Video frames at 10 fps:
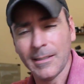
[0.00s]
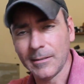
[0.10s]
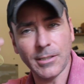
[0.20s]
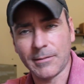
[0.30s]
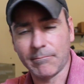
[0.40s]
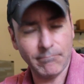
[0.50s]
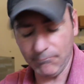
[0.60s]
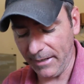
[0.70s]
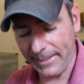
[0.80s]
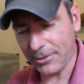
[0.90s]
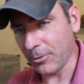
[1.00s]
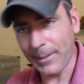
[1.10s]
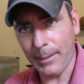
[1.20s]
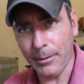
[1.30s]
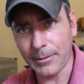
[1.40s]
Just my natural
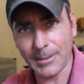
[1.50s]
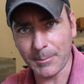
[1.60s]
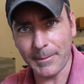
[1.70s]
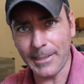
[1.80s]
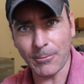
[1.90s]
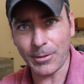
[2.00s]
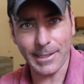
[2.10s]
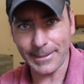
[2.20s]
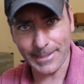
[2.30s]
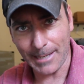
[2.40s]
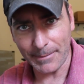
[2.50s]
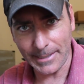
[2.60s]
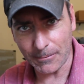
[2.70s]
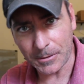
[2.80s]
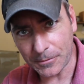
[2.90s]
way, I hook this up to my network and I scan my
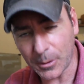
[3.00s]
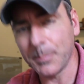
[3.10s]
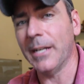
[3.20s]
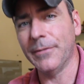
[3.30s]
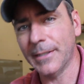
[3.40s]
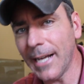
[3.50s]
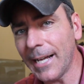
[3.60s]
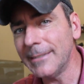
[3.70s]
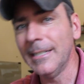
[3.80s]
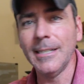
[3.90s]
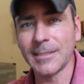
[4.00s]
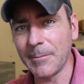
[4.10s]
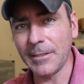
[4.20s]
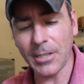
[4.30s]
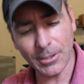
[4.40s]
network for it, but I forgot
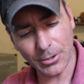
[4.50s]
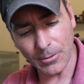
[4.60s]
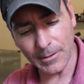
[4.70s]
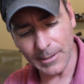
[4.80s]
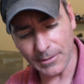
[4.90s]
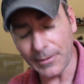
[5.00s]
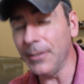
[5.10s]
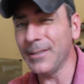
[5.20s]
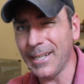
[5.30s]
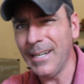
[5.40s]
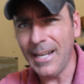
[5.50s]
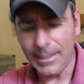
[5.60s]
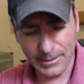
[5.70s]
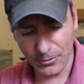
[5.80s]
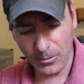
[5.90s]
something Josh showed in his video. Again,
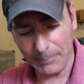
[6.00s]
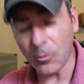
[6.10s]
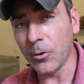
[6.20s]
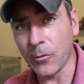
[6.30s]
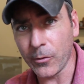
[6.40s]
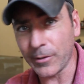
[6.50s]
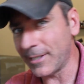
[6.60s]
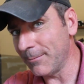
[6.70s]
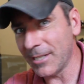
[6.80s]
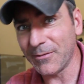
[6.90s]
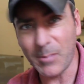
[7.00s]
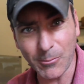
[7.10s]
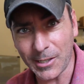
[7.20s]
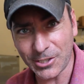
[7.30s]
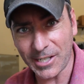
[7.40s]
even though I'm going over all the same stuff, you may
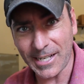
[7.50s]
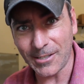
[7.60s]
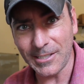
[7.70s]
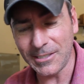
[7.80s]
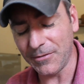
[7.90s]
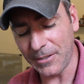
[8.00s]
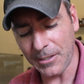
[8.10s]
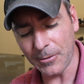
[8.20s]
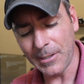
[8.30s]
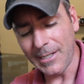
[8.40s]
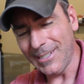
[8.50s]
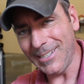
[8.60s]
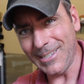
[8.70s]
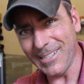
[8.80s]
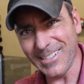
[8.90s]
want to check out his video
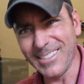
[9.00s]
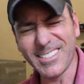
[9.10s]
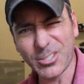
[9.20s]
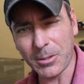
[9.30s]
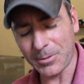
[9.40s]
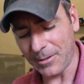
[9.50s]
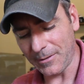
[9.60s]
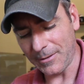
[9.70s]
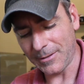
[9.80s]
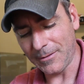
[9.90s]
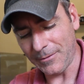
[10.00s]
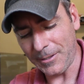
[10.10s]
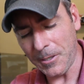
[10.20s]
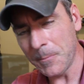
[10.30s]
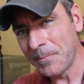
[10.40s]
in the description of this
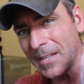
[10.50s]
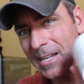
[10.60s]
video.